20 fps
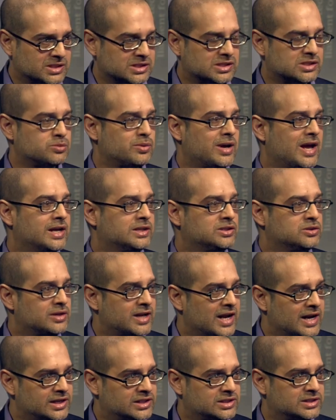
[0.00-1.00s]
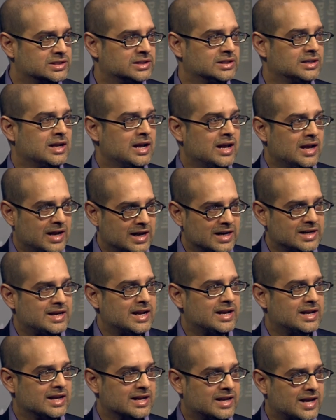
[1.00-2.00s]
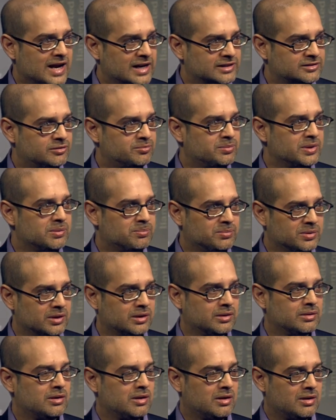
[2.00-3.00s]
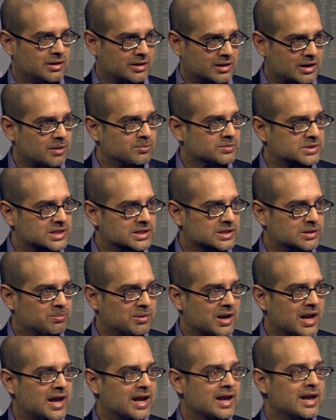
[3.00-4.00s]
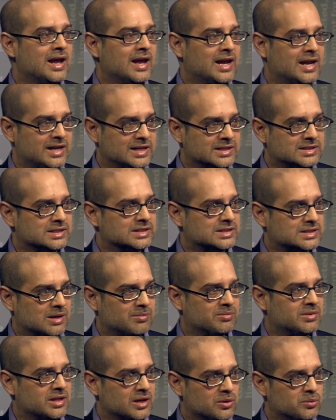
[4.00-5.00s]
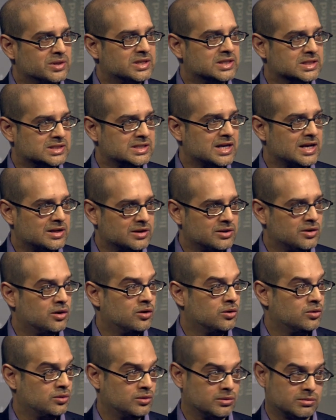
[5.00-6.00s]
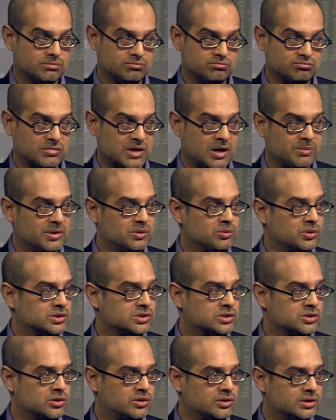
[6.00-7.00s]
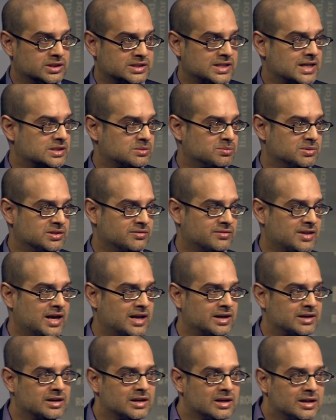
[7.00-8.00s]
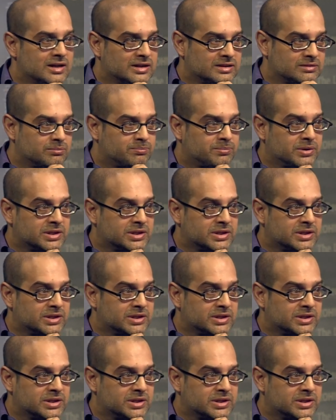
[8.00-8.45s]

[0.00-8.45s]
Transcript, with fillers: this is where education in taking care of people comes into play, it isn't something which has taken hold. I mean, what's your assessment of that That's